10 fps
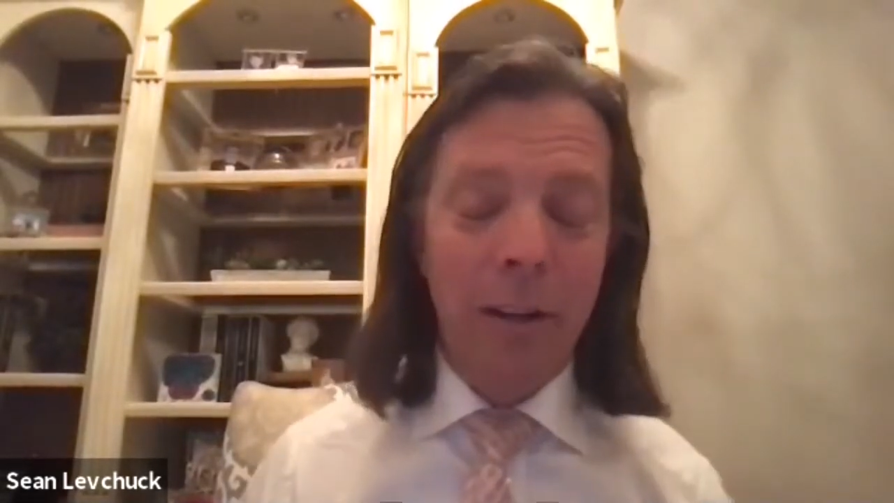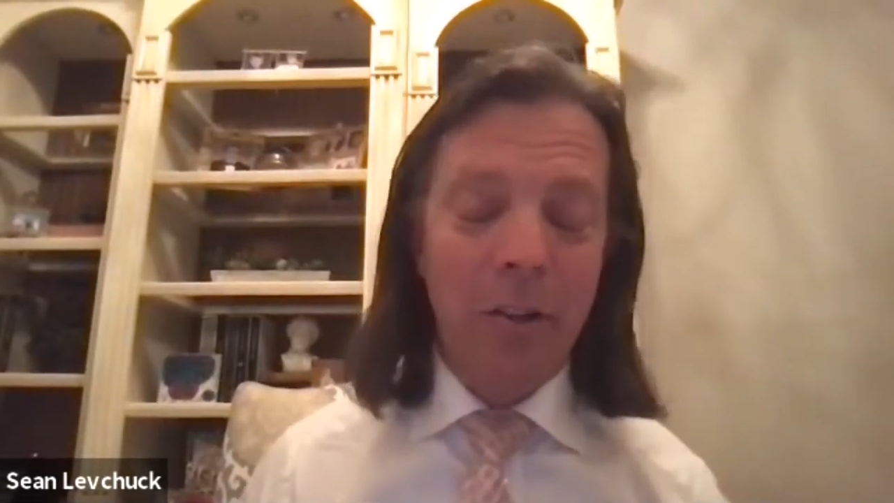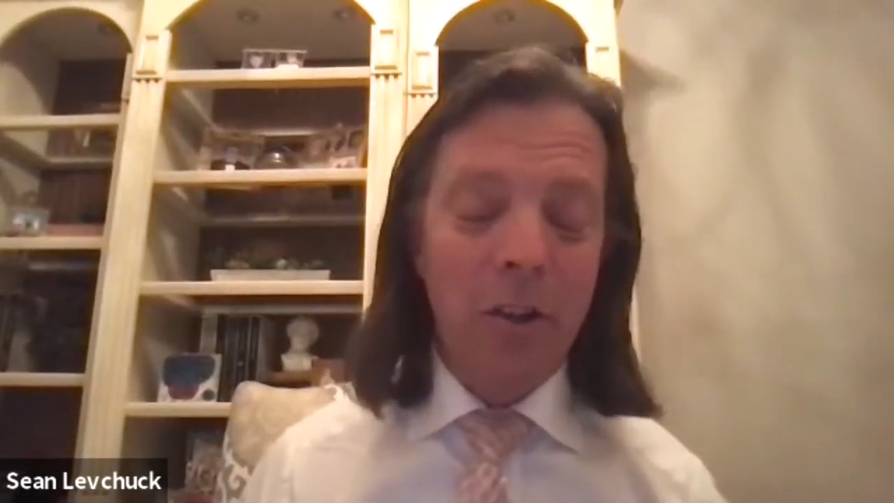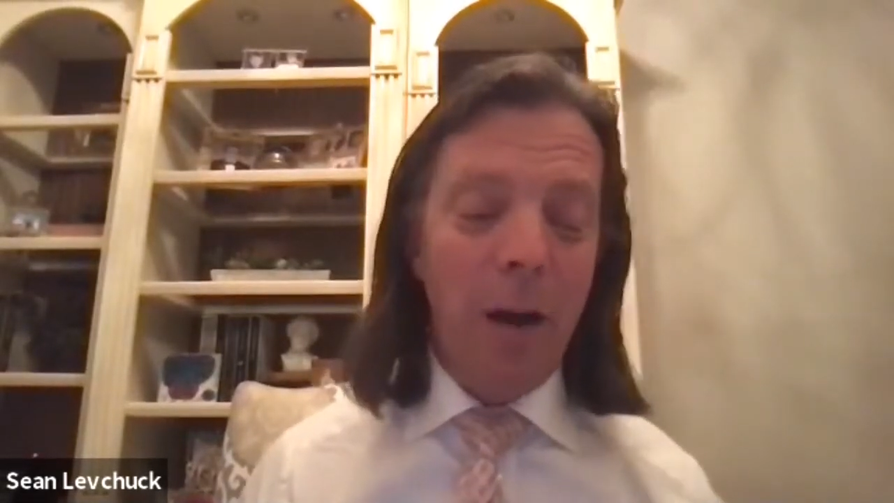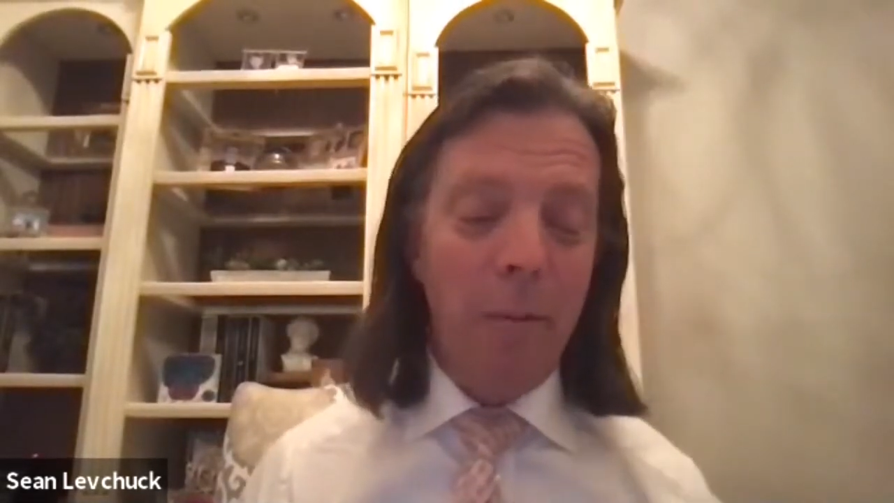
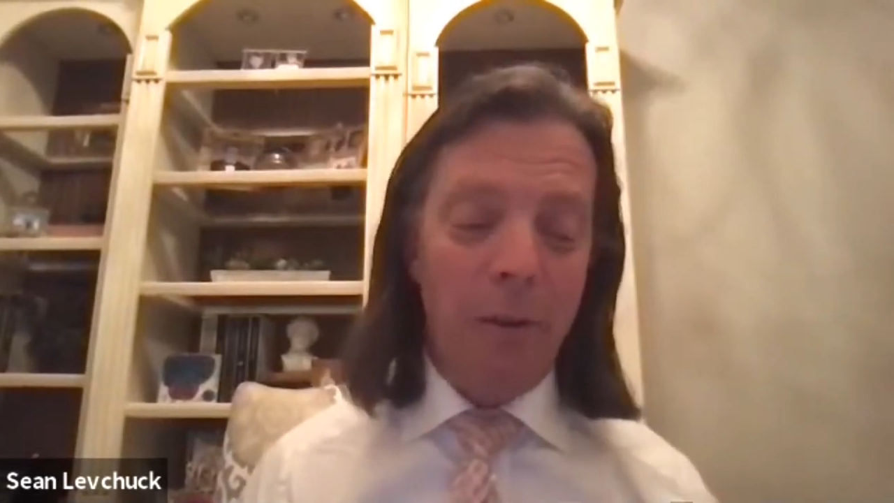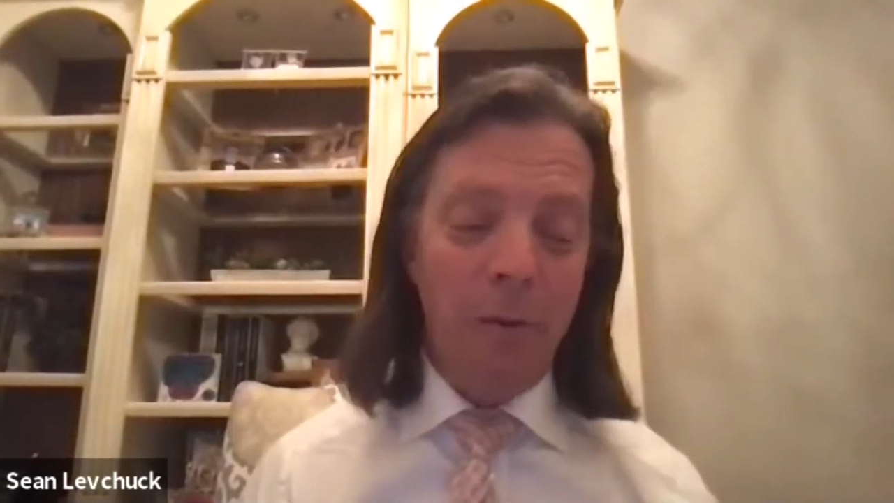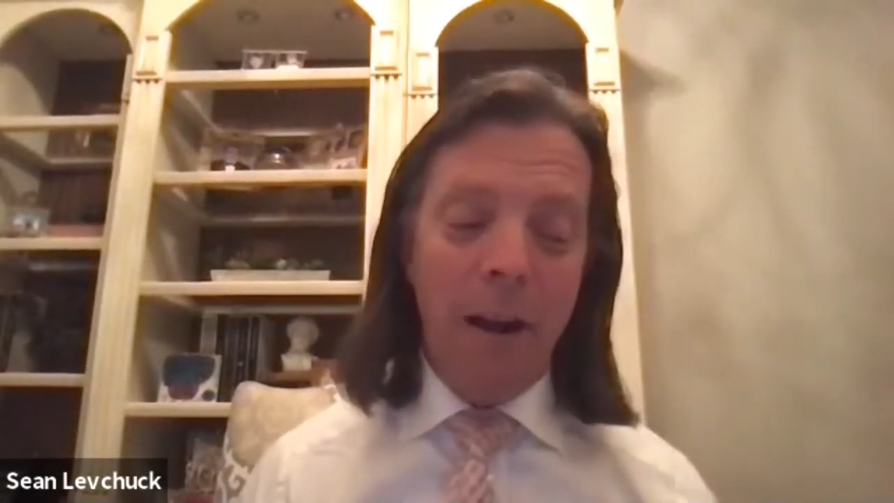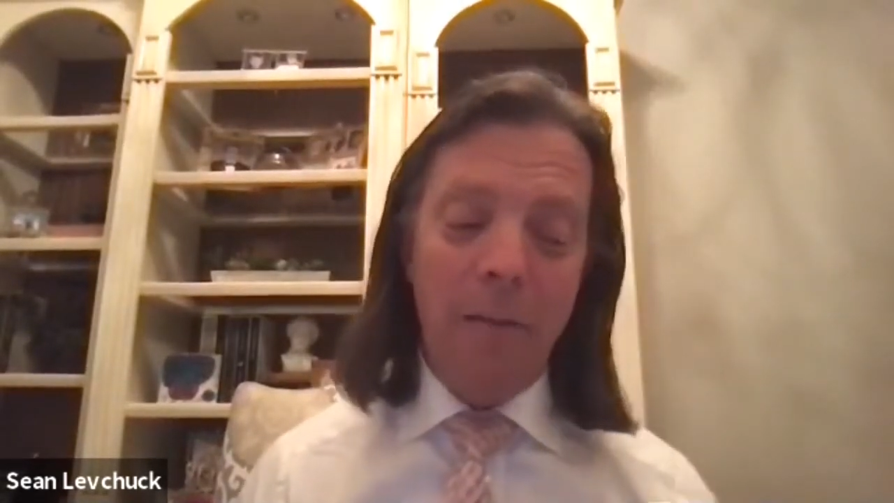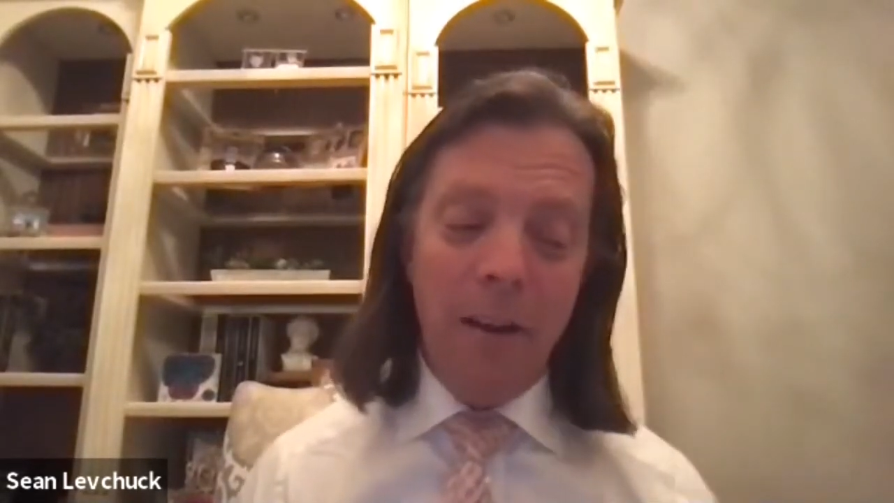job of the
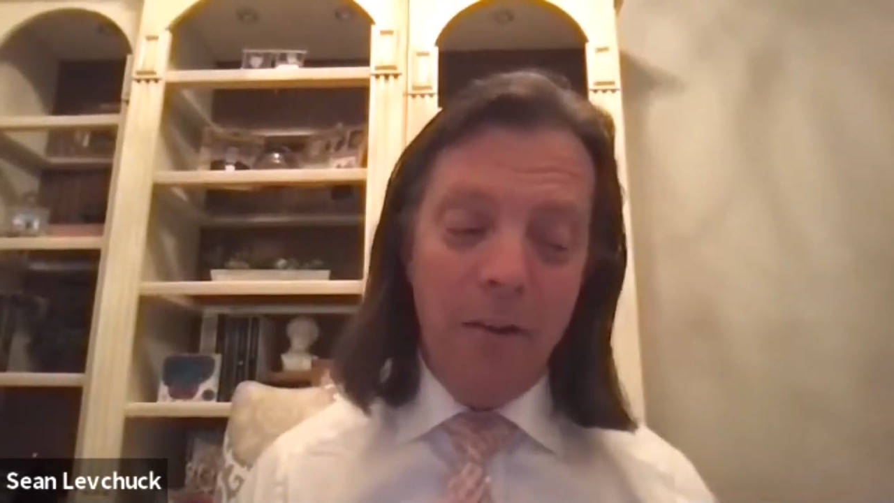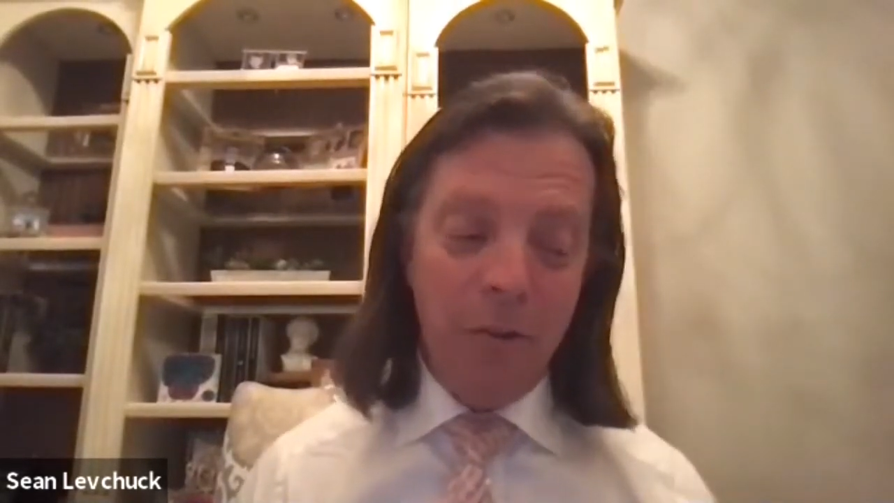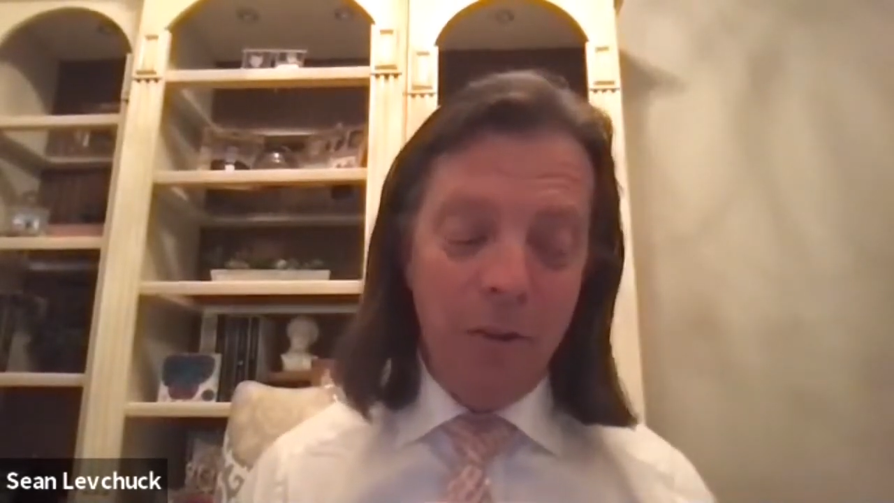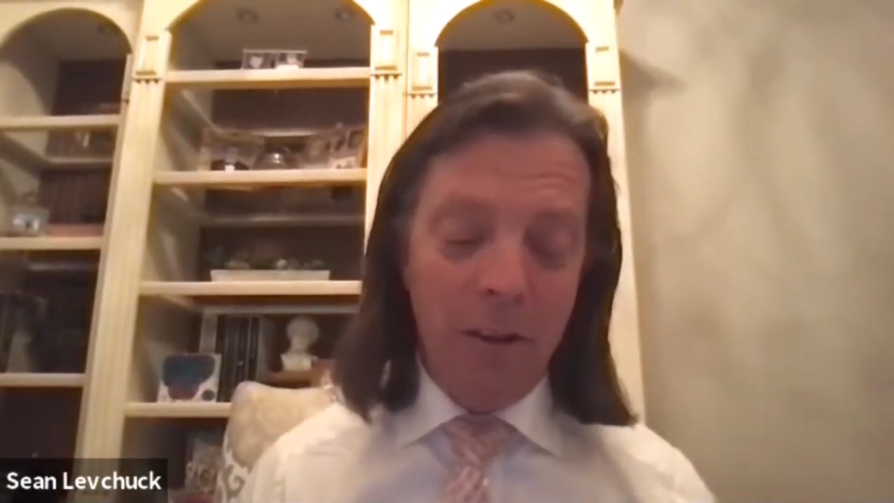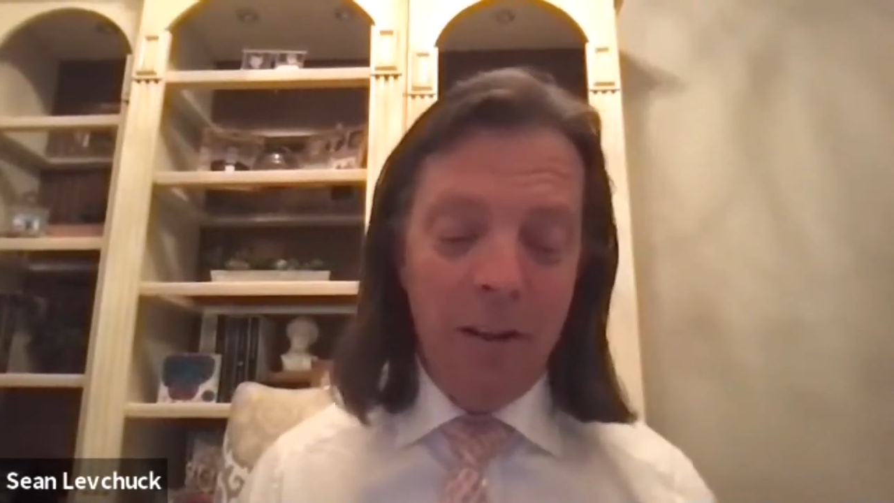right
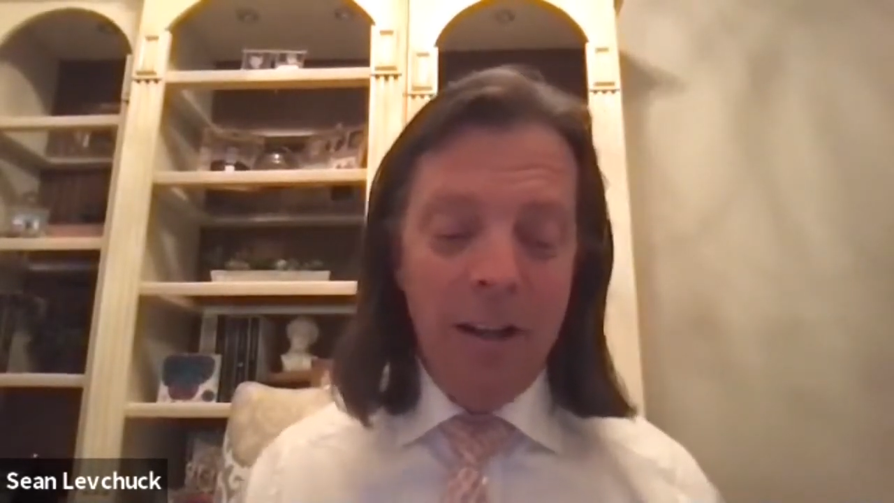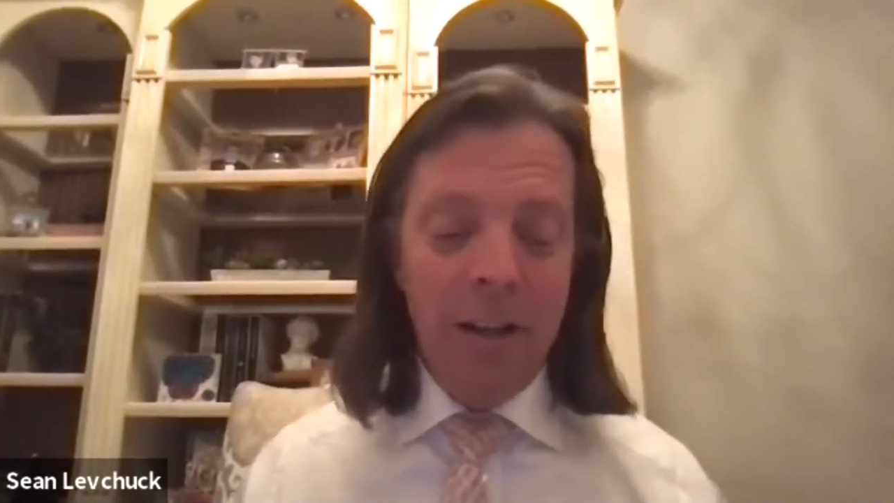ventricle.